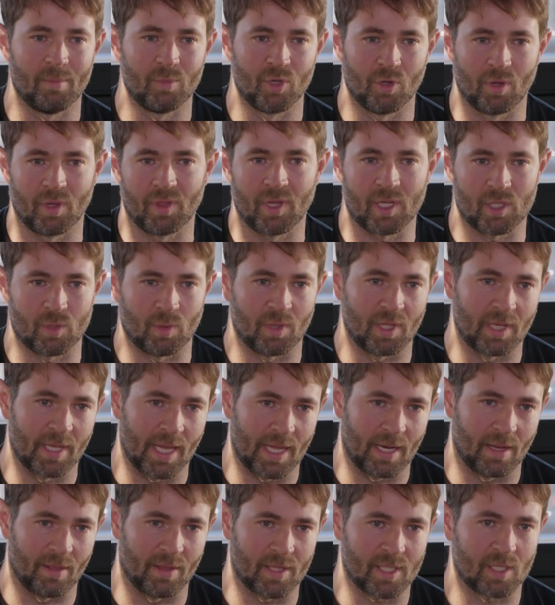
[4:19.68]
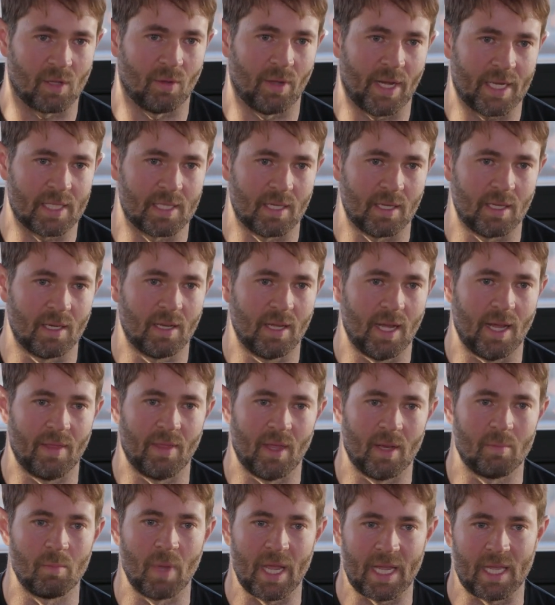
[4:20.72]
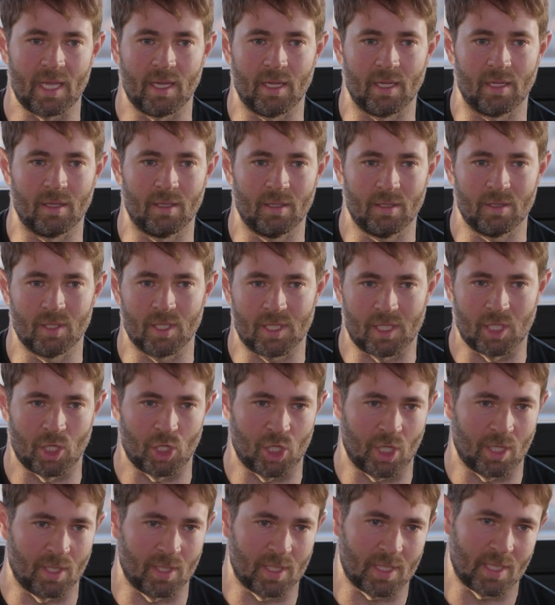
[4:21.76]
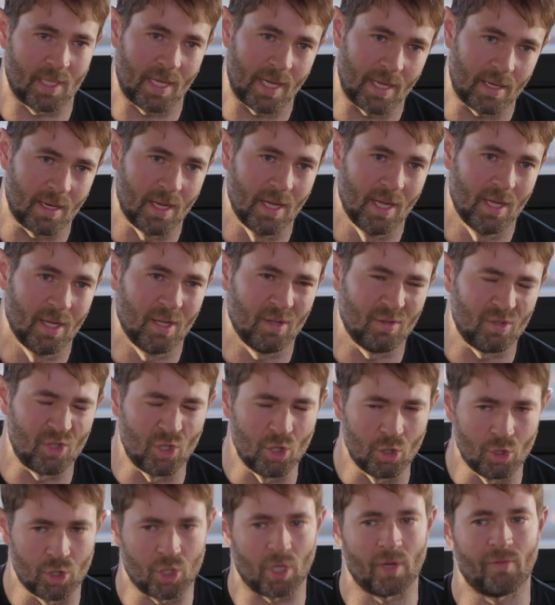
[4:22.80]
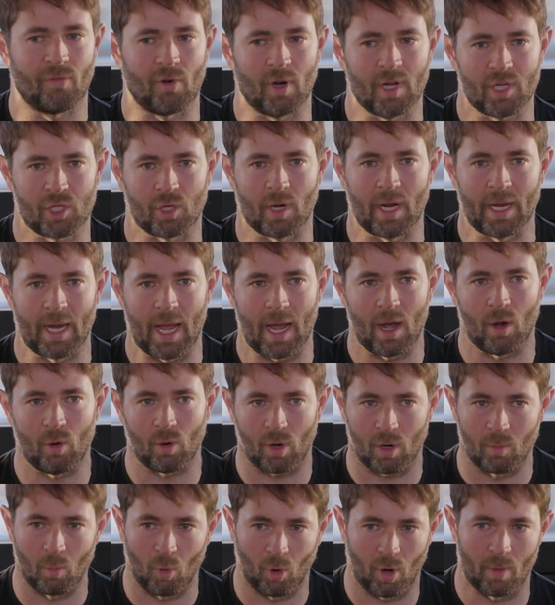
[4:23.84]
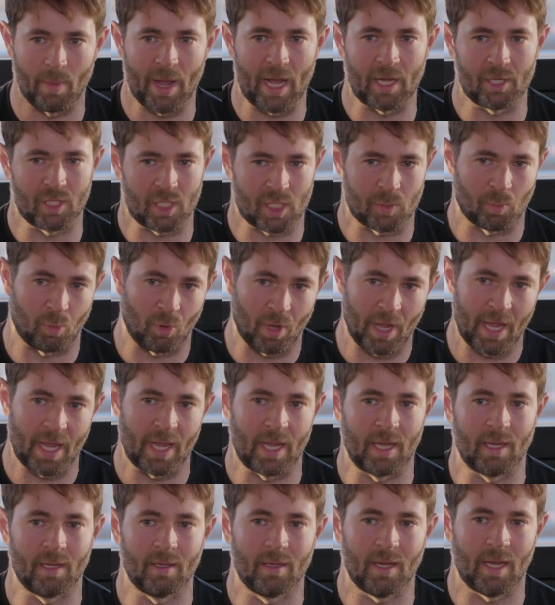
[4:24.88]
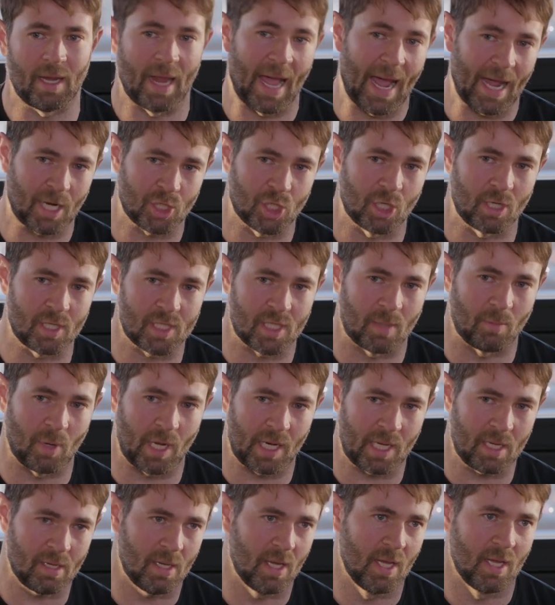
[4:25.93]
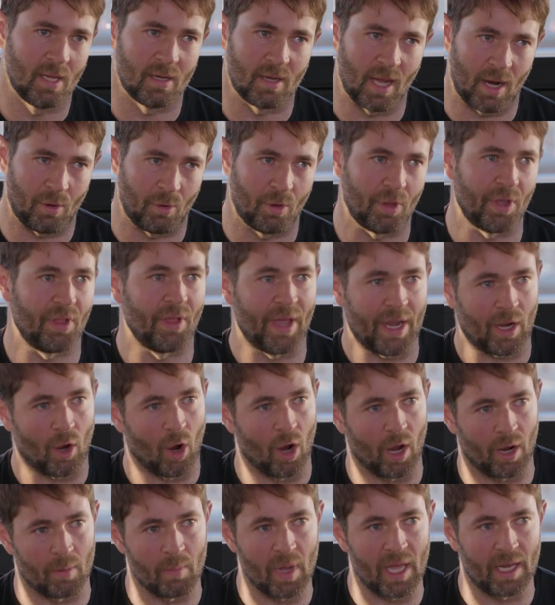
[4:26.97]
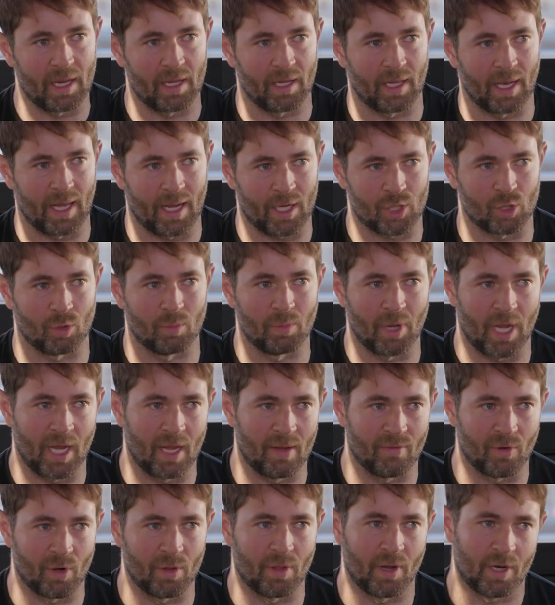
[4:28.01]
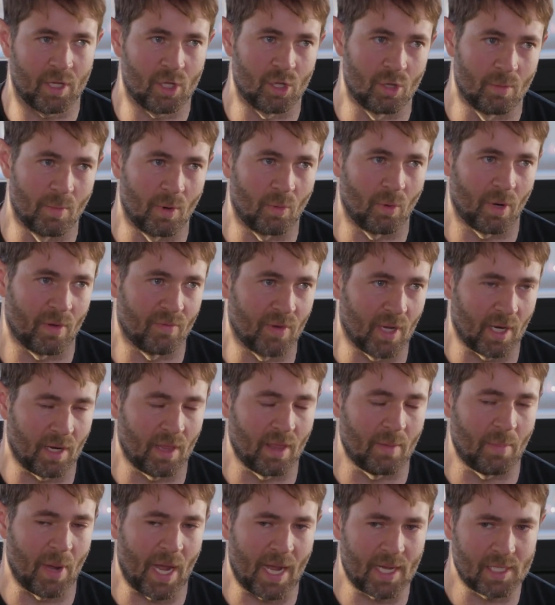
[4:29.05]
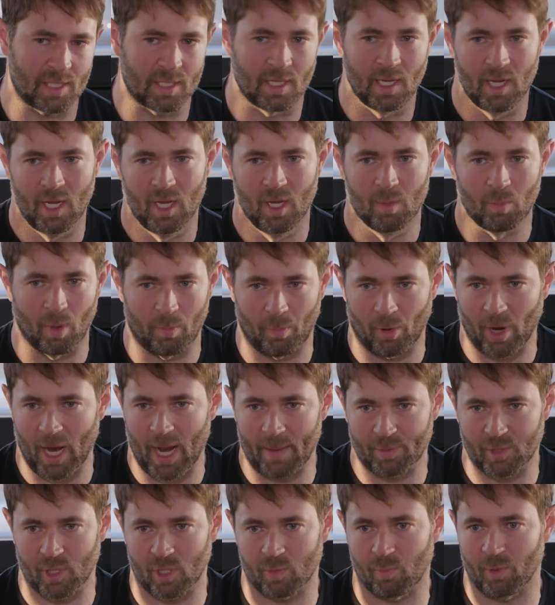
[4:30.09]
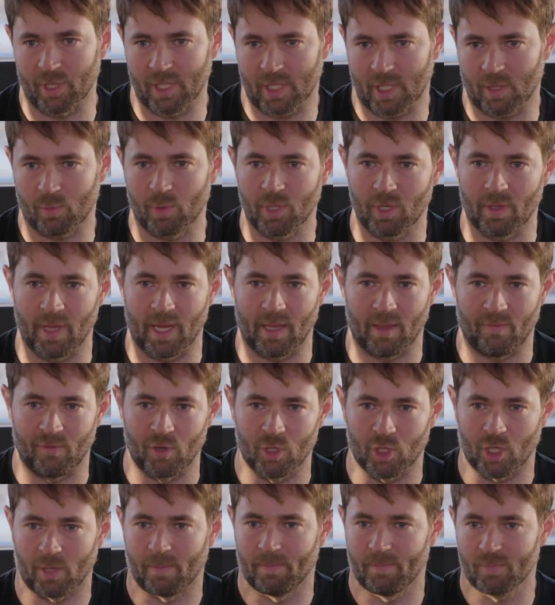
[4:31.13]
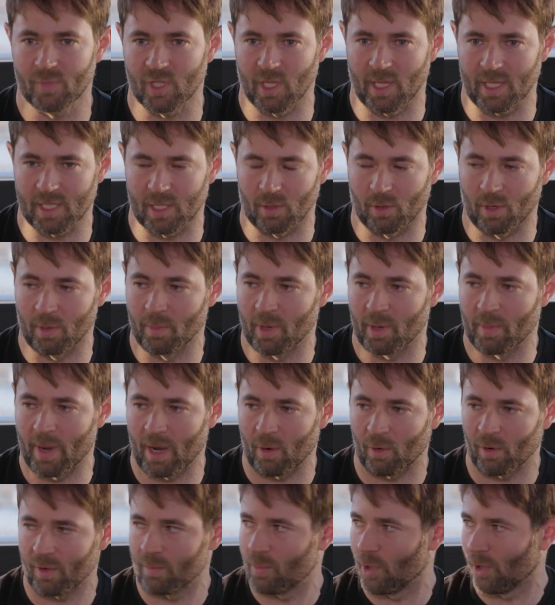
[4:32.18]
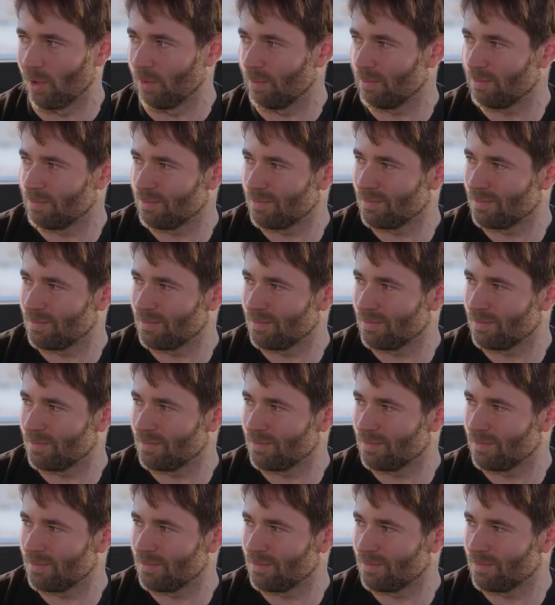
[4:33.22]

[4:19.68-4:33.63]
doing things with the data that's collected, and then making decisions that usually for us right now are more about displaying an action to somebody, not really like automating an actual behavior that a human would have done in the past, but perhaps there's places we do that in the future. So that's a little bit about what we built.